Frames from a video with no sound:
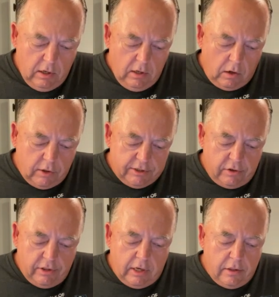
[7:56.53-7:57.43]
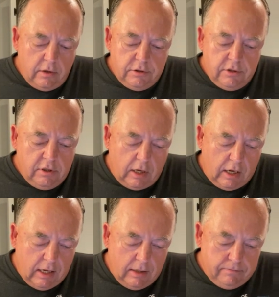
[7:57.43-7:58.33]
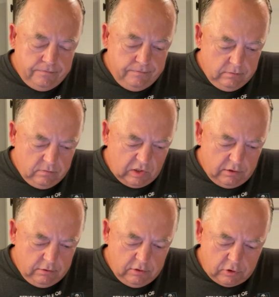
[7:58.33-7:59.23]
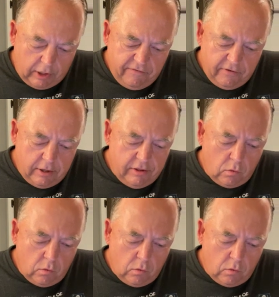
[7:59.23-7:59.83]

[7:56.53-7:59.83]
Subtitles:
Okay, so the others, so I filled in the